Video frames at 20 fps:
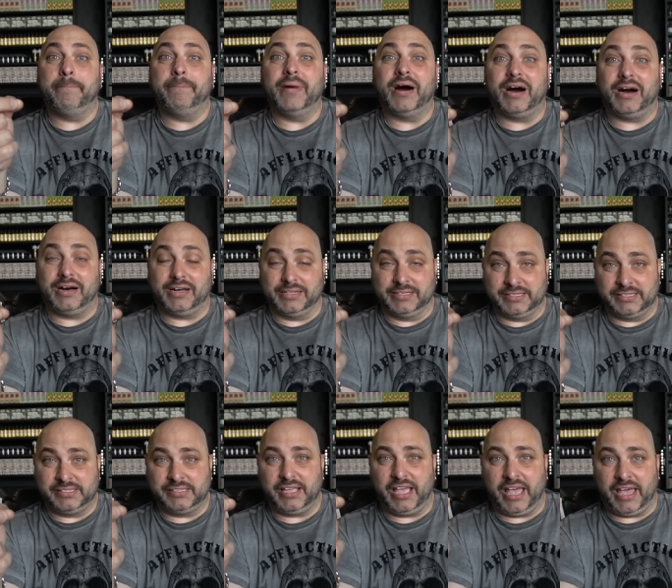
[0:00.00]

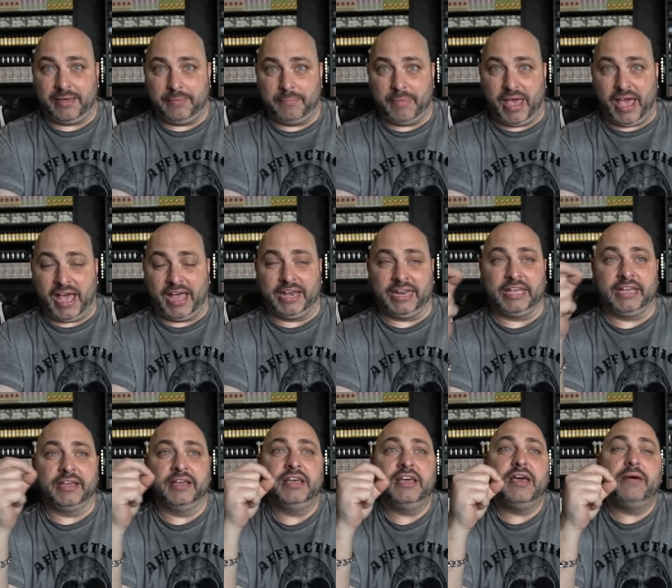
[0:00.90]
Mods M
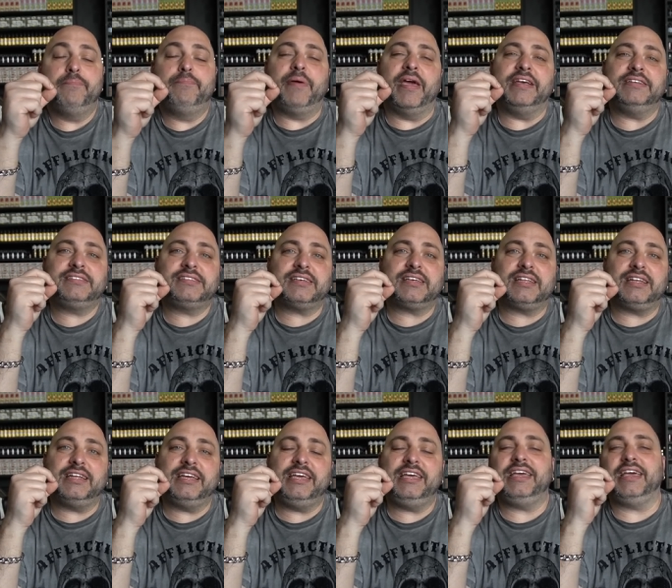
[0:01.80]
Addy.
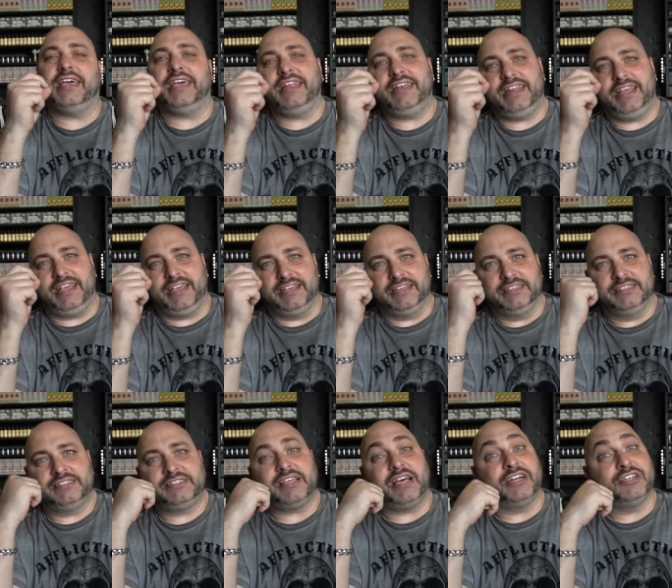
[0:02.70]
Basically, it
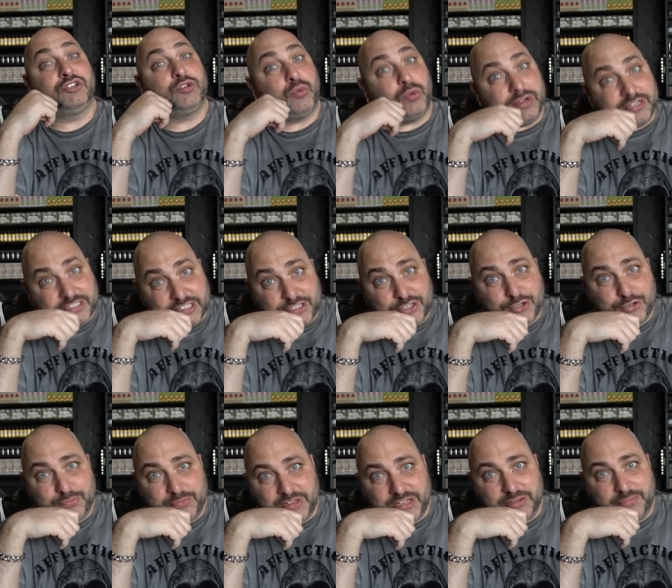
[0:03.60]
is a
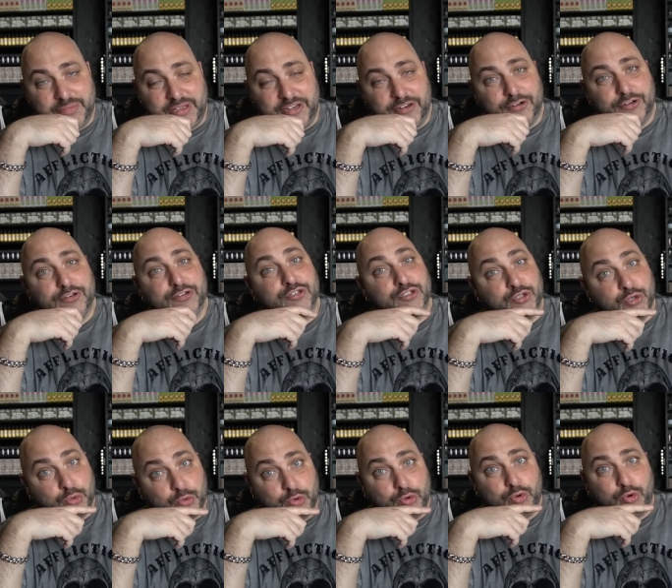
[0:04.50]
22 millimeter
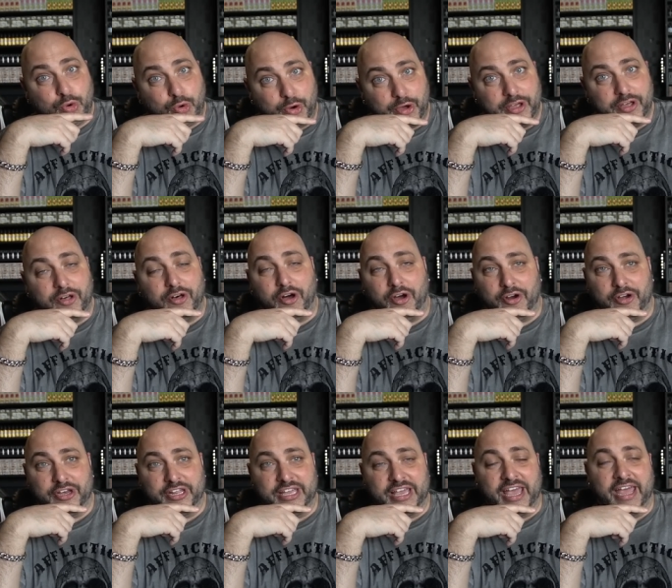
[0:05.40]
dual coil
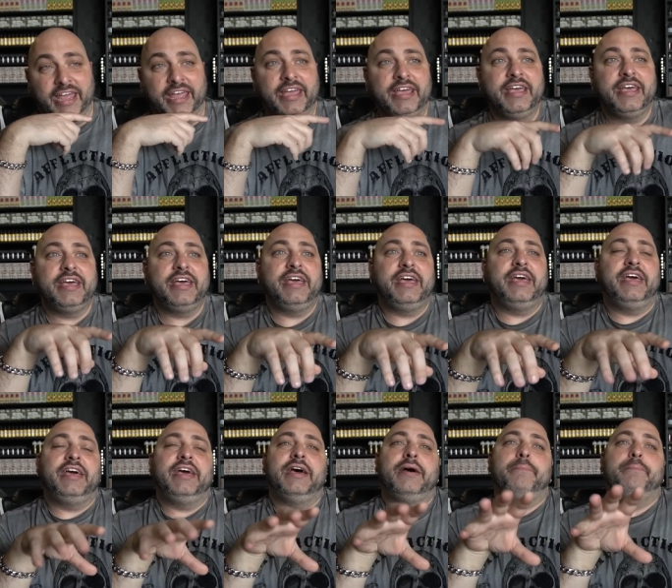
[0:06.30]
RDA
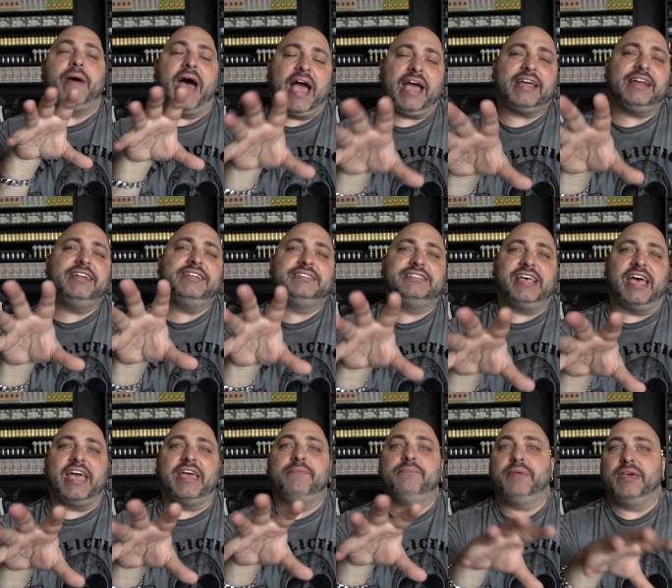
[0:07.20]
back in the
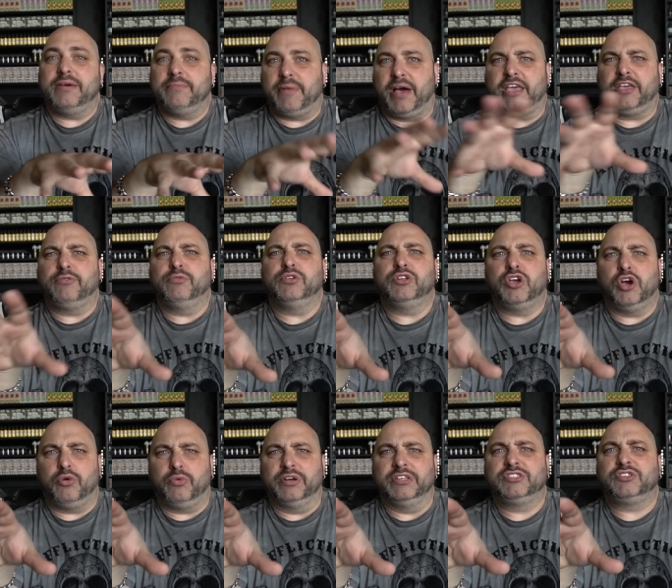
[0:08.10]
day, me and Mikey would
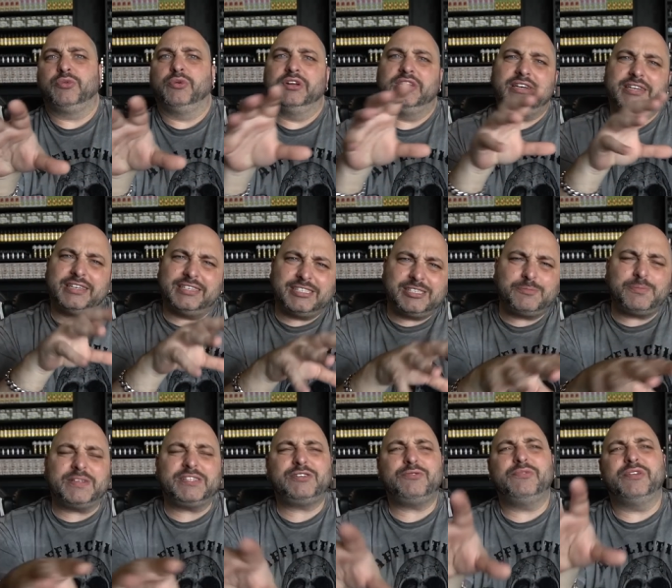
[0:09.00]
go into it, uh,
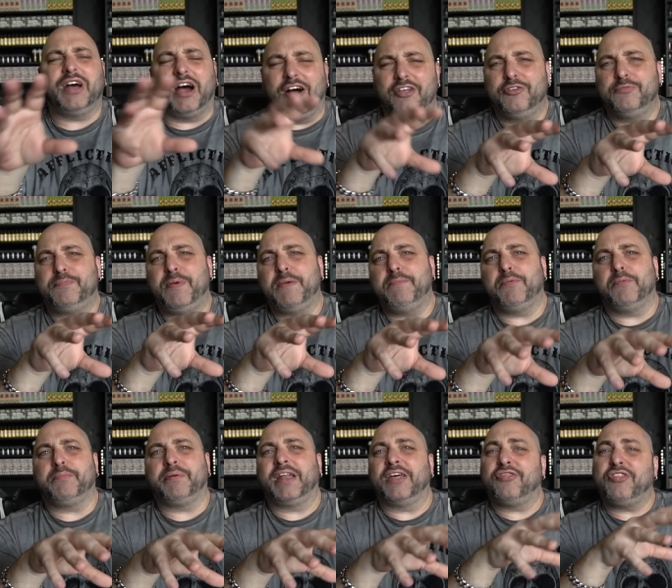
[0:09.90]
especially with other people.
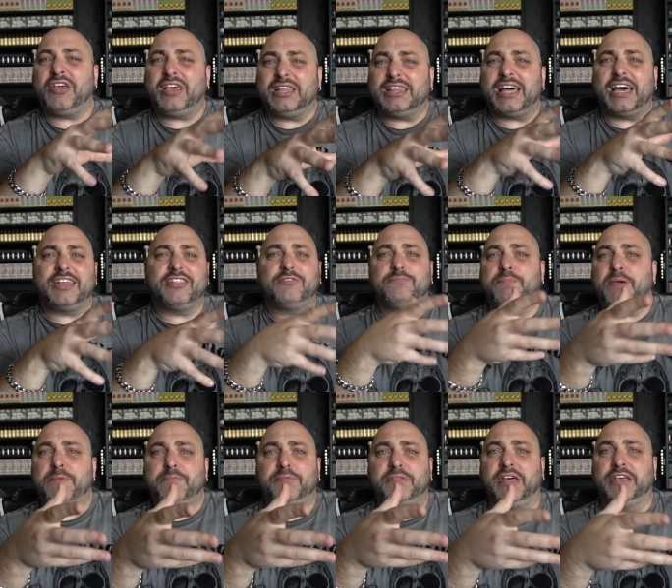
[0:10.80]
But I think a lot of the
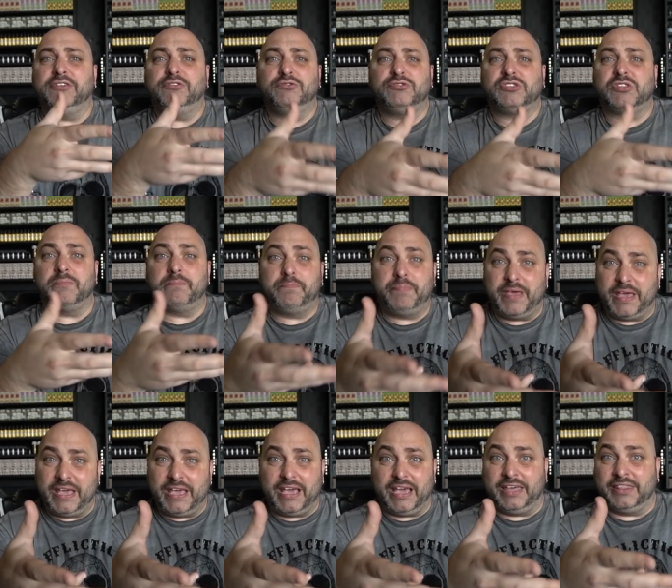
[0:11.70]
people that used to
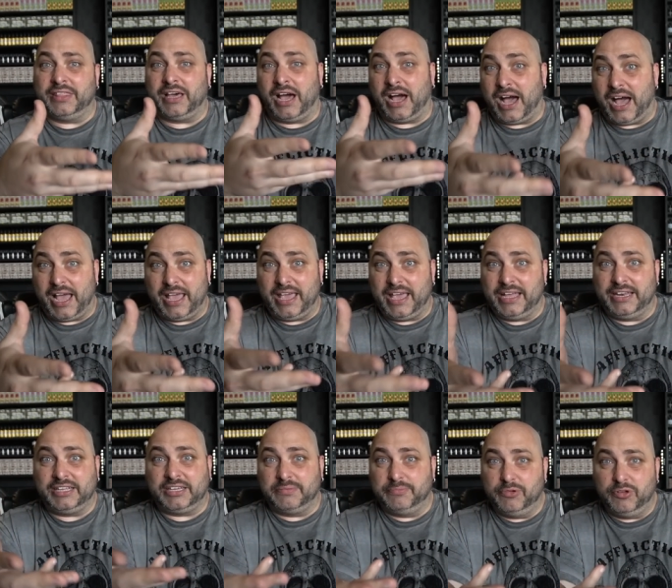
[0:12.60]
be in the high
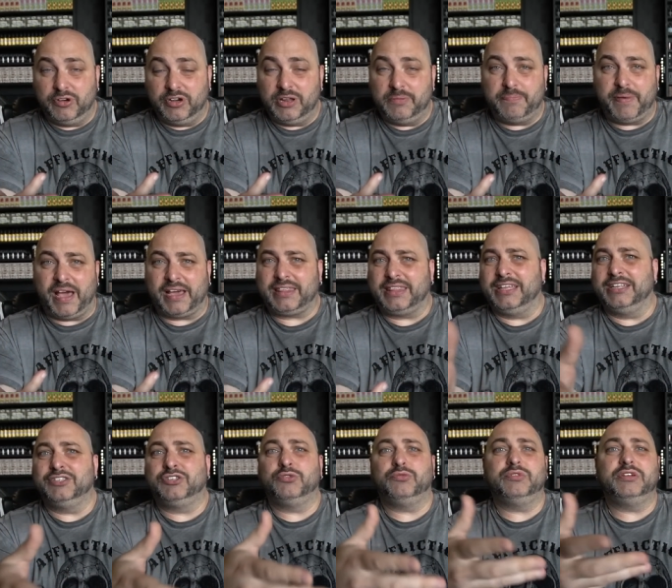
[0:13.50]
end community back
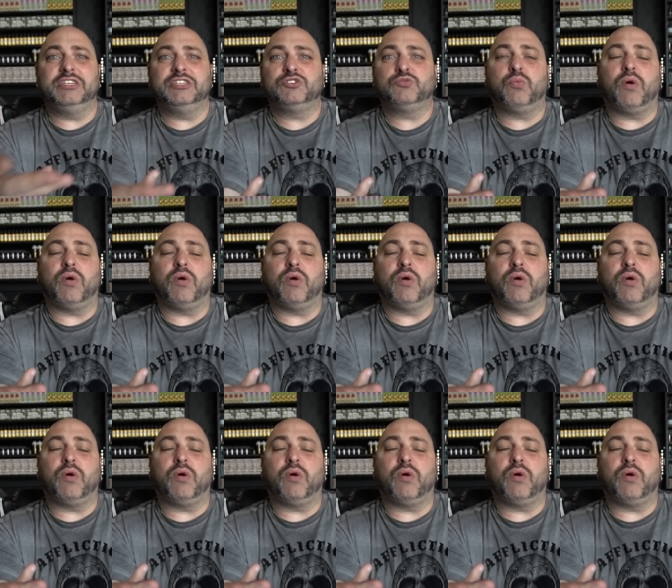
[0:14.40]
then doing these